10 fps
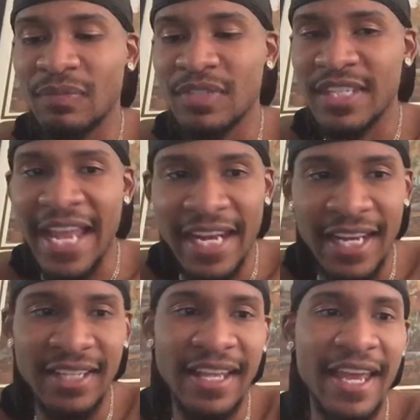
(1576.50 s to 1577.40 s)

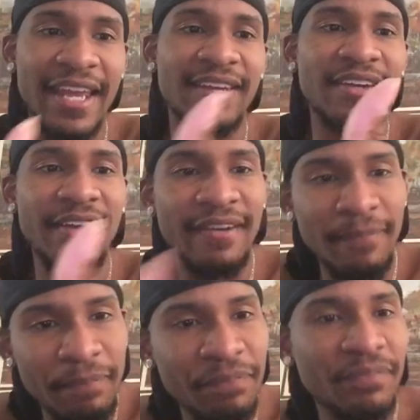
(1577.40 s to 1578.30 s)
Stating that
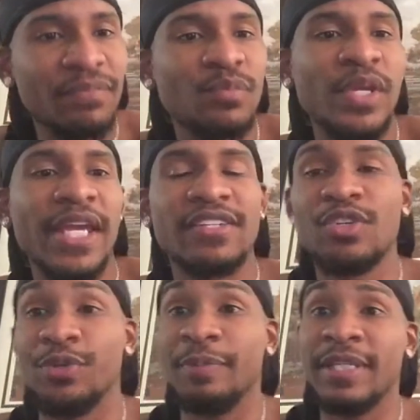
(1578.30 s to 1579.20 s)
we as
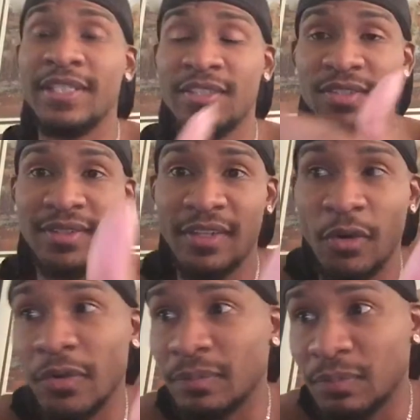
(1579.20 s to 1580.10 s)
humans,
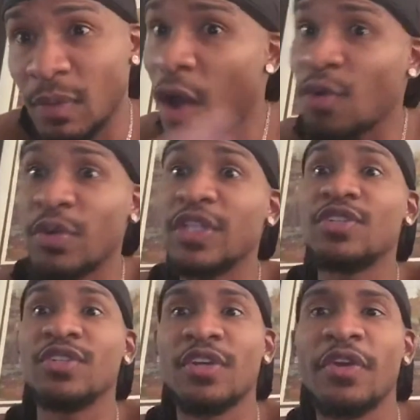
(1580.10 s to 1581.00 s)
or all
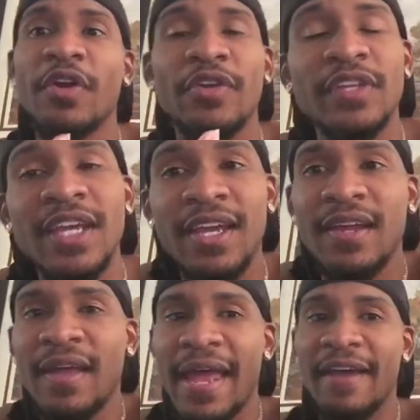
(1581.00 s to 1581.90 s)
creatures on earth,
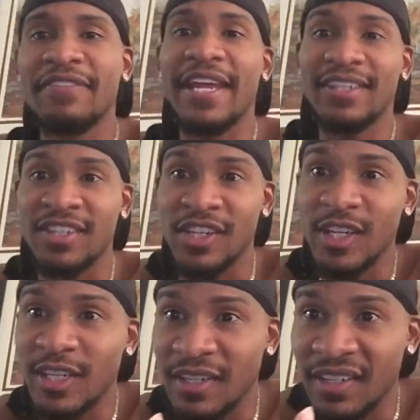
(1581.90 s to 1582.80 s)
have that
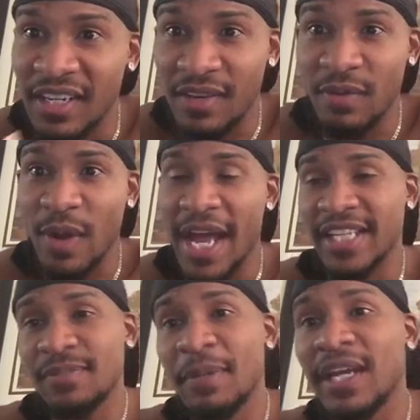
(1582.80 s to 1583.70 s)
good and evil
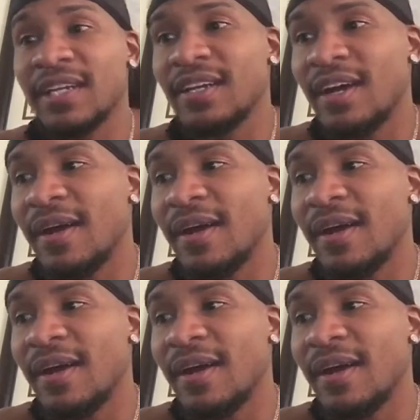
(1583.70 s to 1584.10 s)
aspect